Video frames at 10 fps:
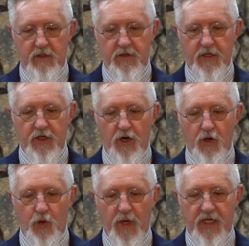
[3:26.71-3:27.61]
Then
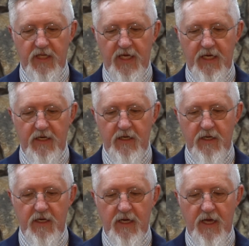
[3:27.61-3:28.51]
go quickly
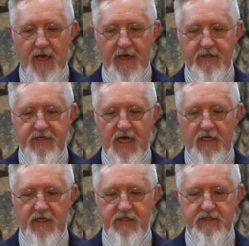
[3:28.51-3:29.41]
and
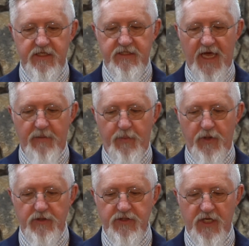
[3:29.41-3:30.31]
tell his
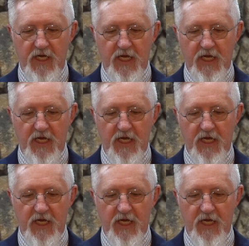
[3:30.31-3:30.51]
disciples